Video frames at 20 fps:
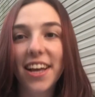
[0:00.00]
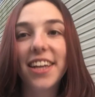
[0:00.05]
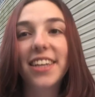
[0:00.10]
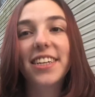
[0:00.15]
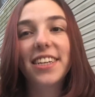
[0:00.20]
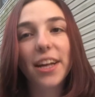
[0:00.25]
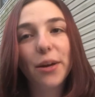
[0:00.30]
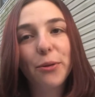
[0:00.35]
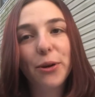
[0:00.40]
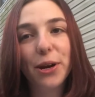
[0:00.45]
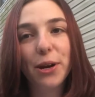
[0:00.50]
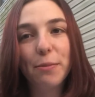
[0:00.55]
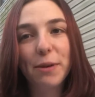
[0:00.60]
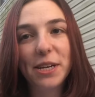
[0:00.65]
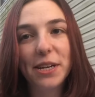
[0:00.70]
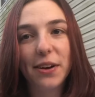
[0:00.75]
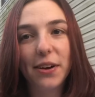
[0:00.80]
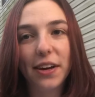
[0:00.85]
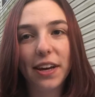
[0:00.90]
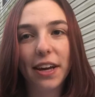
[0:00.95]
Today we're going to be
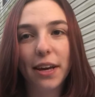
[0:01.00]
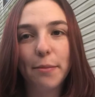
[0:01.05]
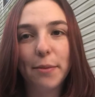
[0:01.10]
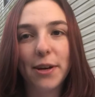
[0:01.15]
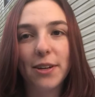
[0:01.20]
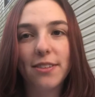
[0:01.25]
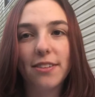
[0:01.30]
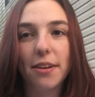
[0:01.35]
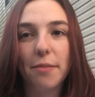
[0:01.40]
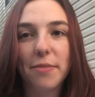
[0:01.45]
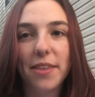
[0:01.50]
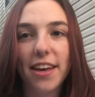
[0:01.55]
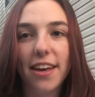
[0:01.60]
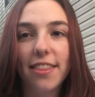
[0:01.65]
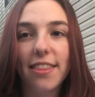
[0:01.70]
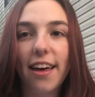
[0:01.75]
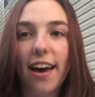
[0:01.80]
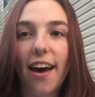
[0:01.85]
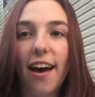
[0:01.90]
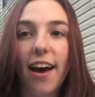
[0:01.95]
talking about
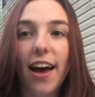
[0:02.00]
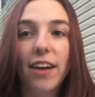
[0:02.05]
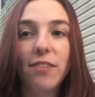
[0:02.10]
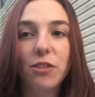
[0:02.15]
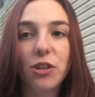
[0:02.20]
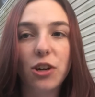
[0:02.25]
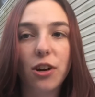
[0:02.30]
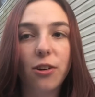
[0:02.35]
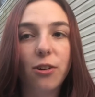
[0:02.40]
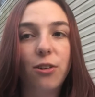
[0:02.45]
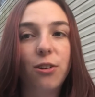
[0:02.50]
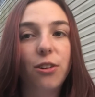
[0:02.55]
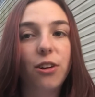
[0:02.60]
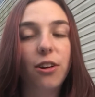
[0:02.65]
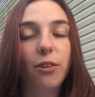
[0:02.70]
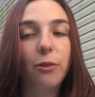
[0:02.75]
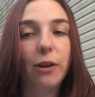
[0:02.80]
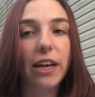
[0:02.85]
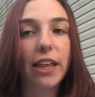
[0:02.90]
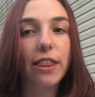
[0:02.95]
something that I've struggled
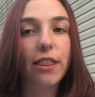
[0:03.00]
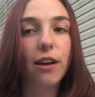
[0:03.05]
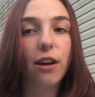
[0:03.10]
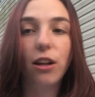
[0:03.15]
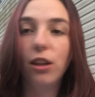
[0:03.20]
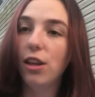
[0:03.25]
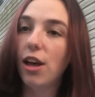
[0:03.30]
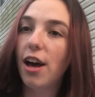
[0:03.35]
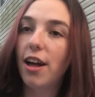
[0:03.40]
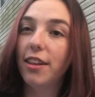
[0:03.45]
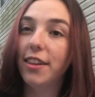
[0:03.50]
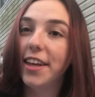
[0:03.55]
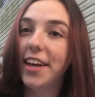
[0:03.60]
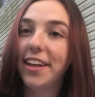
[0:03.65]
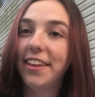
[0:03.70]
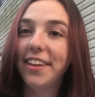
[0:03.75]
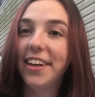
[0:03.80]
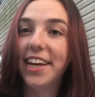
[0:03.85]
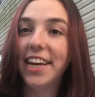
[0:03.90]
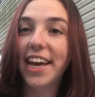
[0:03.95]
with a lot
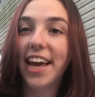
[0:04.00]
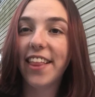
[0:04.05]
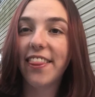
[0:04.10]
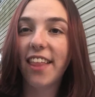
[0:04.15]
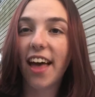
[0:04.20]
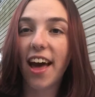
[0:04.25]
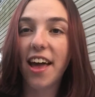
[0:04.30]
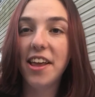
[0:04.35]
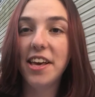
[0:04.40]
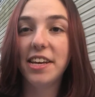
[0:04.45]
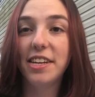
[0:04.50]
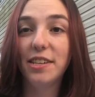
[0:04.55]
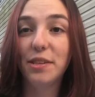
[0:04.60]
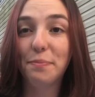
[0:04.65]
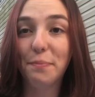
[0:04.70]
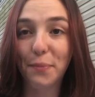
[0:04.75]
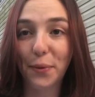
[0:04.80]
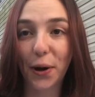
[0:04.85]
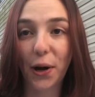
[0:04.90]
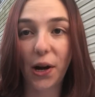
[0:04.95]
lately, and that is
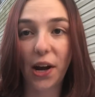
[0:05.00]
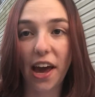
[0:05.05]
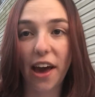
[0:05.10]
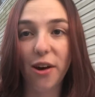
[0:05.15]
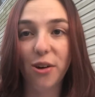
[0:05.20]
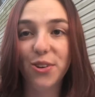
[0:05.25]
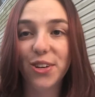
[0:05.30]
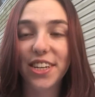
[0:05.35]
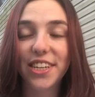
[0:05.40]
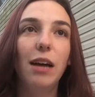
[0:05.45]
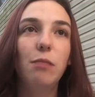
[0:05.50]
burnout.